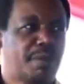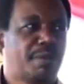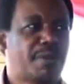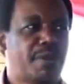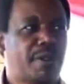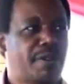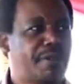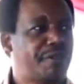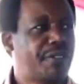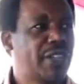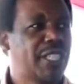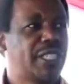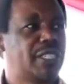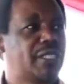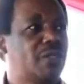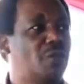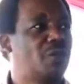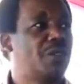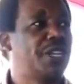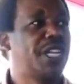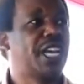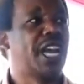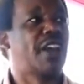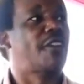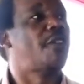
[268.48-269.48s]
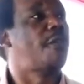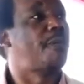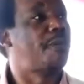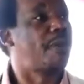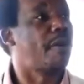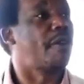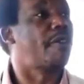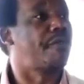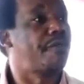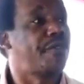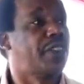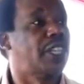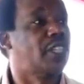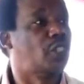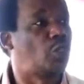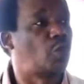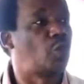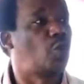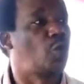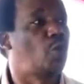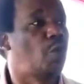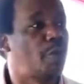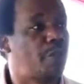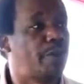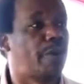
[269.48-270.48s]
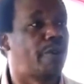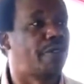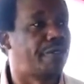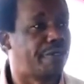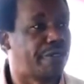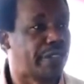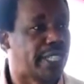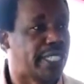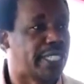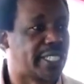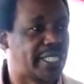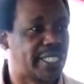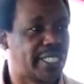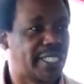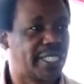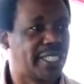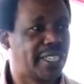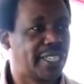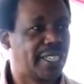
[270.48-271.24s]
Prophets, we have prophets, true prophets.